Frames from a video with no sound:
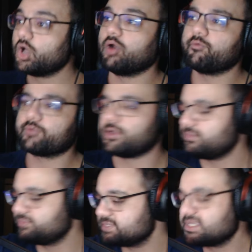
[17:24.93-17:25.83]

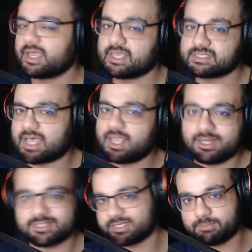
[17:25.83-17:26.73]
Overall, this guy is a highly
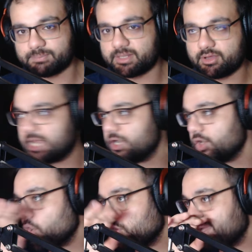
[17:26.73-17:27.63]
skilled player and
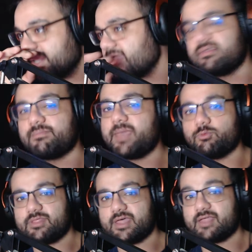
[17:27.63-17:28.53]
nobody can debate
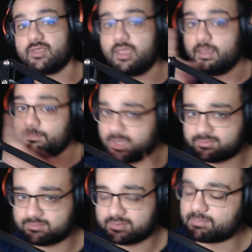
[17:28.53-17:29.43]
with that.
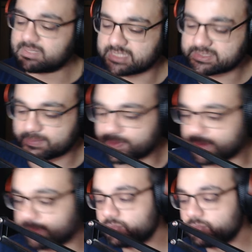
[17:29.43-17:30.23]
But let me say something.